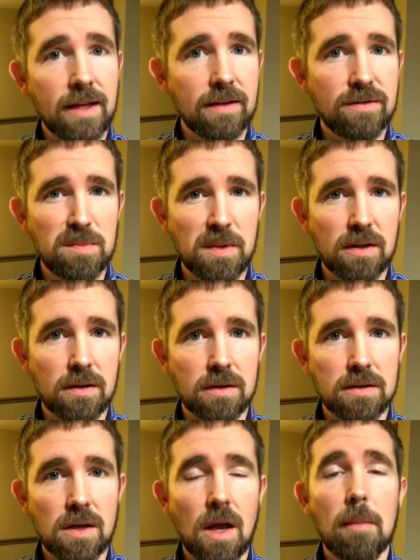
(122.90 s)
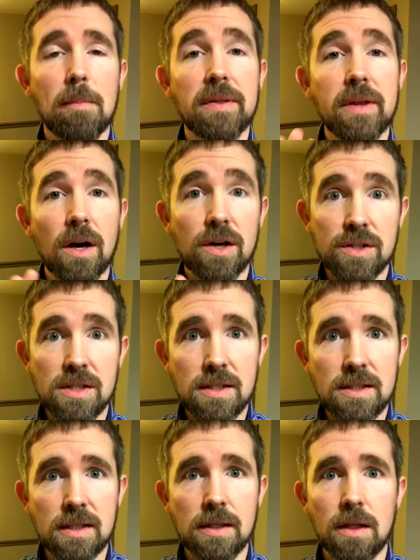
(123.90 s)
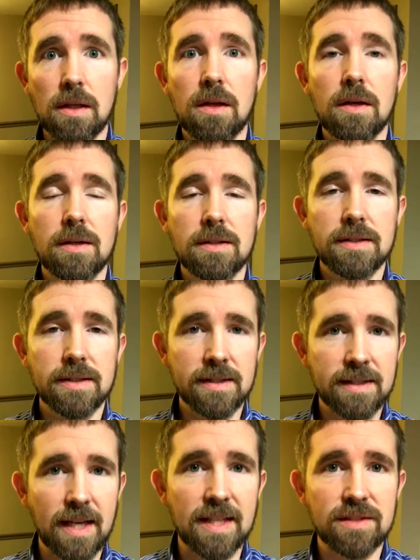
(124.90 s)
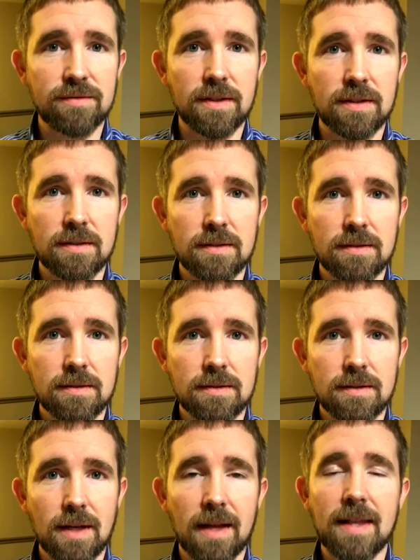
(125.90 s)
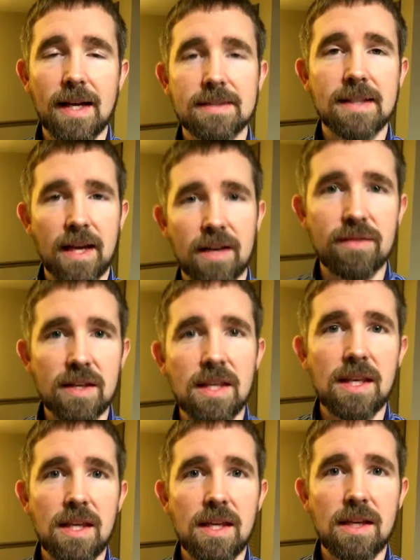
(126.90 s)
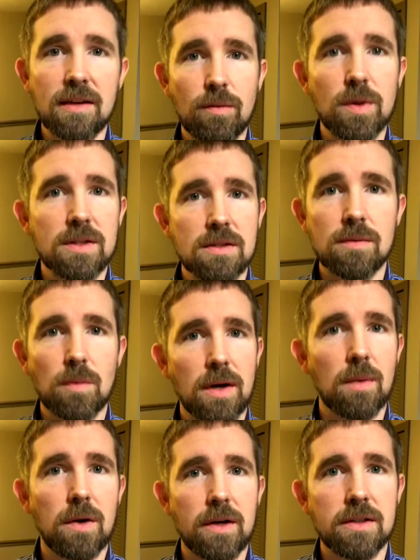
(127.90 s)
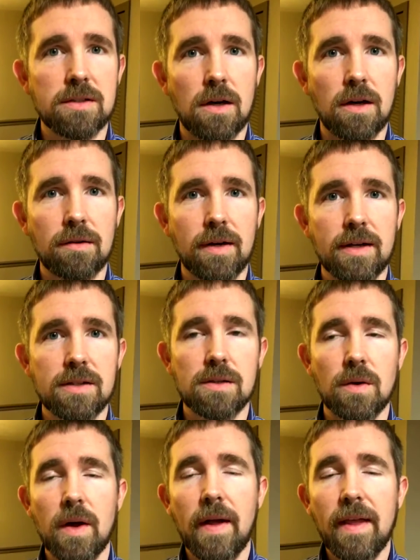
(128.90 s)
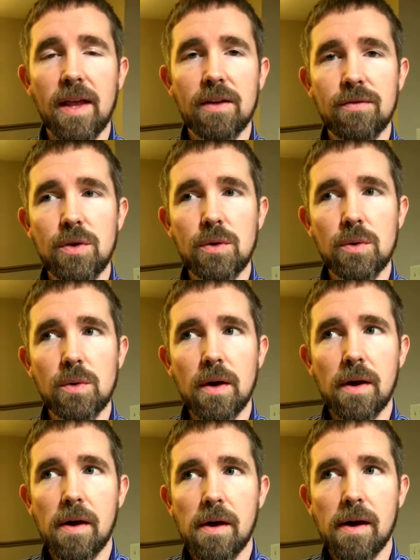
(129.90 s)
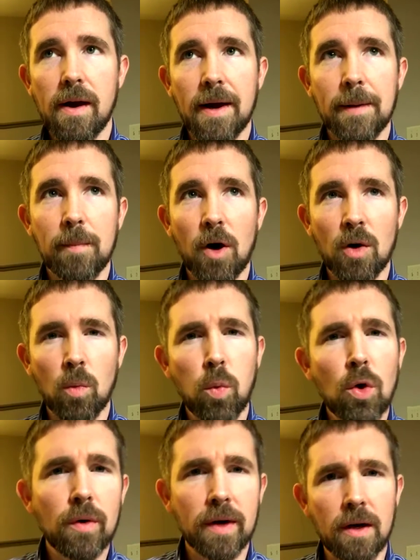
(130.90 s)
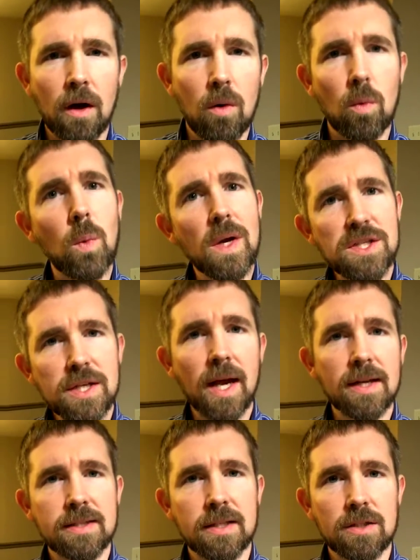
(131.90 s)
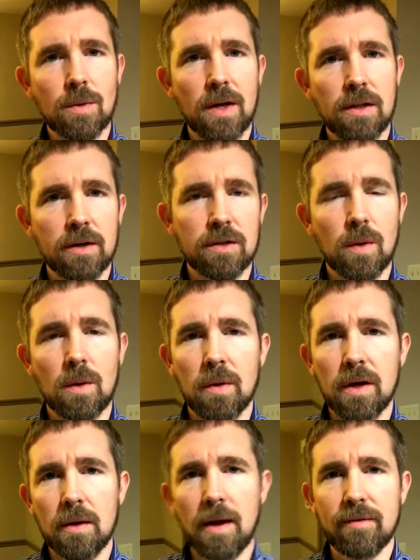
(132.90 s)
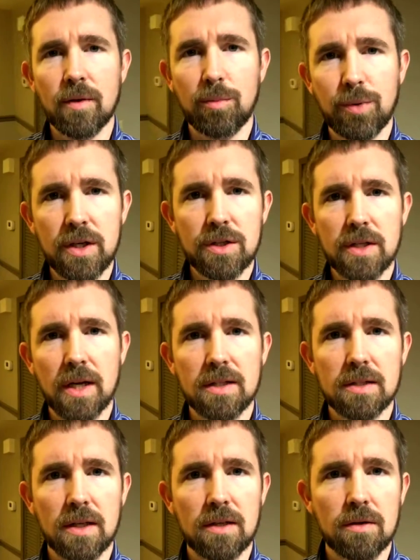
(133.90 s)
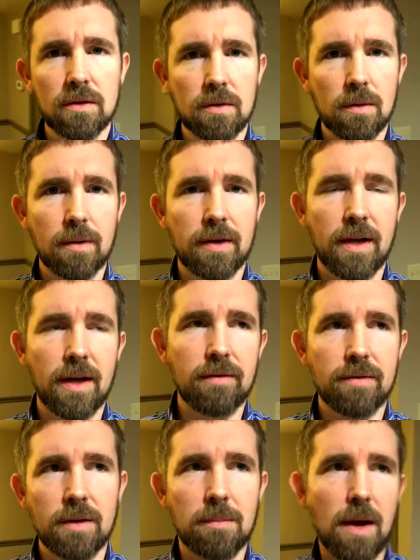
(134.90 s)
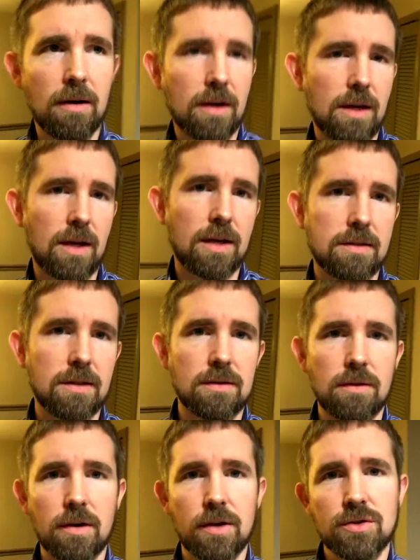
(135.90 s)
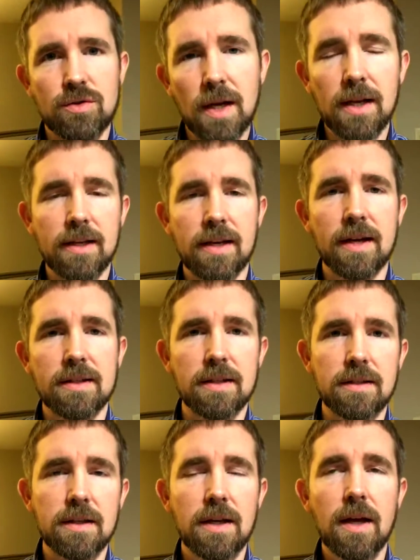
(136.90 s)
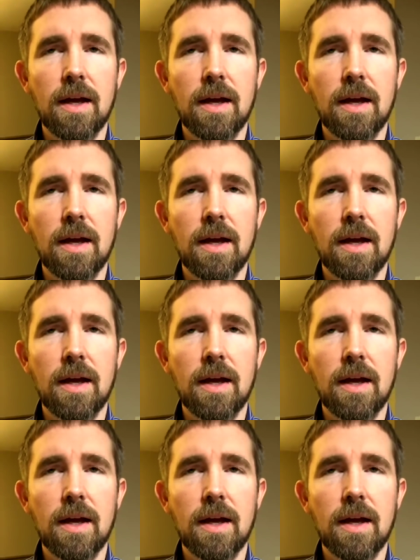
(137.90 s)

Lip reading: native speakers, but they are still successful. And that's kind of the key of what I wanted to talk, right? So if you are worried, which accent do I learn? Do I want to have a British accent, or do I want to have an American accent or an Australian accent?